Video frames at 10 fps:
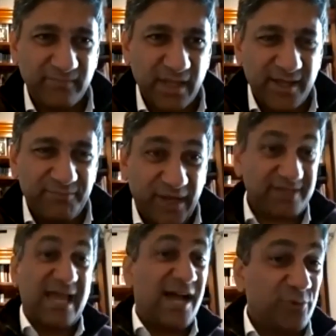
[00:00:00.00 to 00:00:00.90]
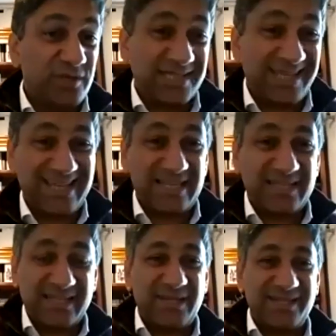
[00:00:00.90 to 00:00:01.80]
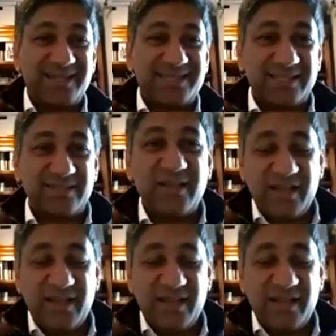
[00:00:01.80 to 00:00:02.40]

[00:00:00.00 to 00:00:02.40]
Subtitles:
But I will say this, I mean, listen,